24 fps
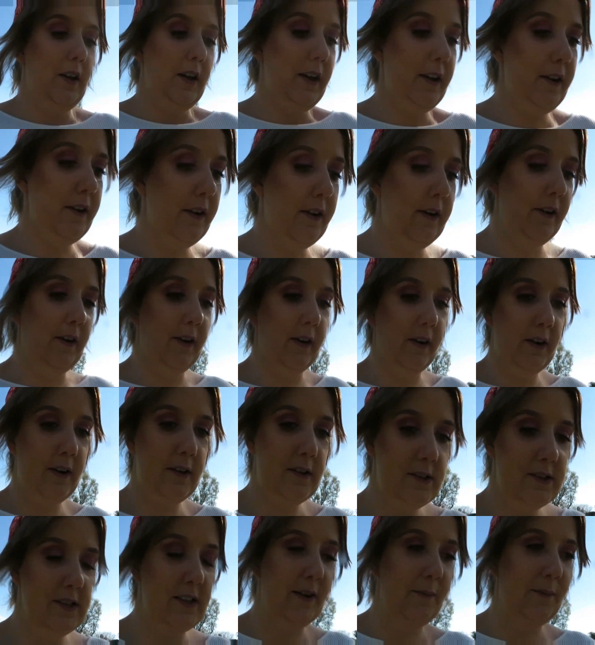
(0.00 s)
I don't
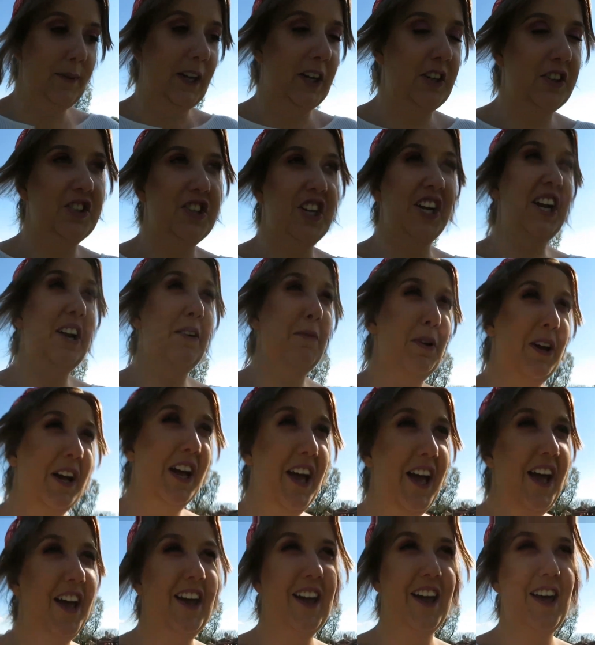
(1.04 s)
know, sushi. Something cheap.
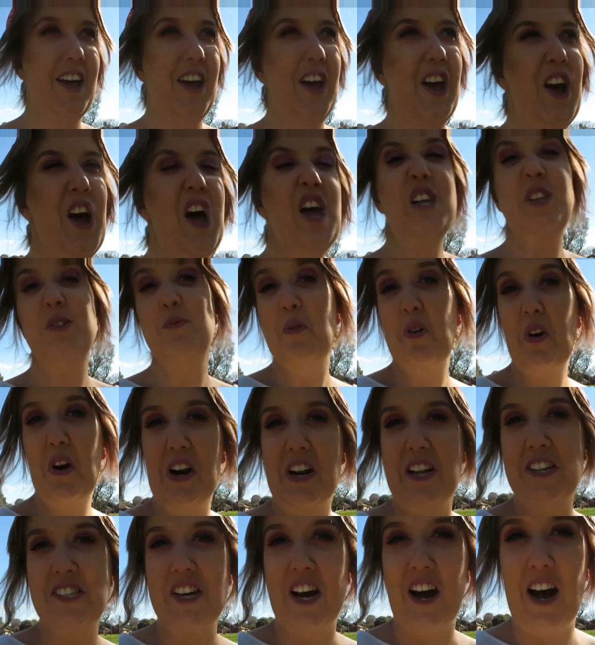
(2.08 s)
Sushi. We're
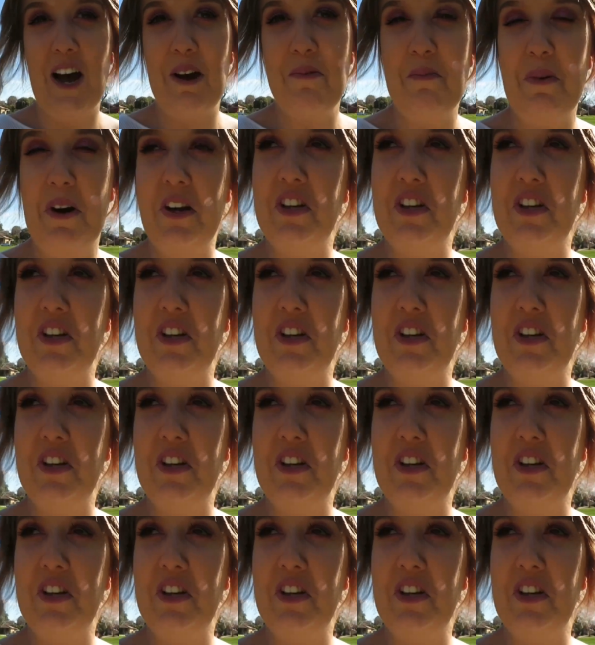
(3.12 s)
on a tight